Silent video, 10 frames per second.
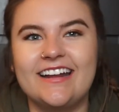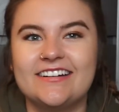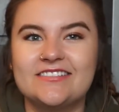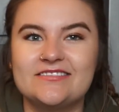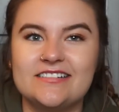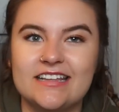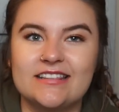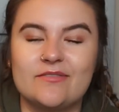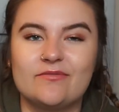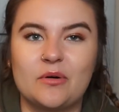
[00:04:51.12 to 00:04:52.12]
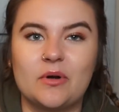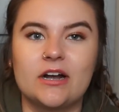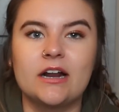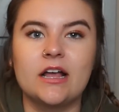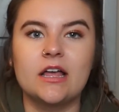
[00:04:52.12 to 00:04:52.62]
I need them for
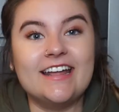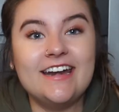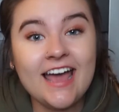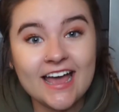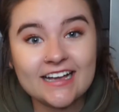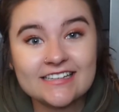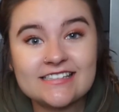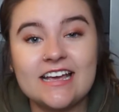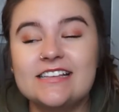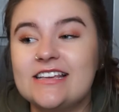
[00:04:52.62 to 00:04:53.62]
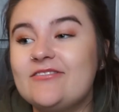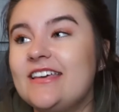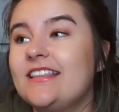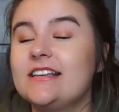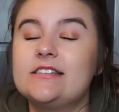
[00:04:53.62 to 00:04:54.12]
work. Okay, next,
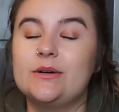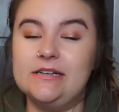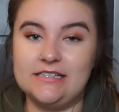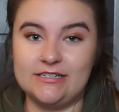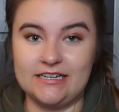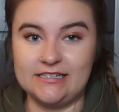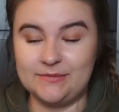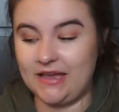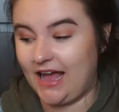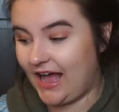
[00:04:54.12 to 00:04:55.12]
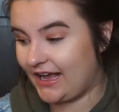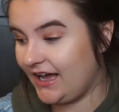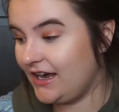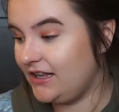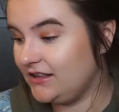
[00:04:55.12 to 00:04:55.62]
something this always irritates me. I
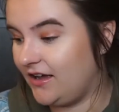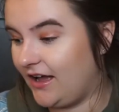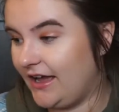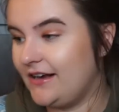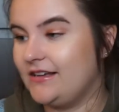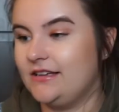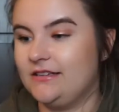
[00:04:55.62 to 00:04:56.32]
got a lot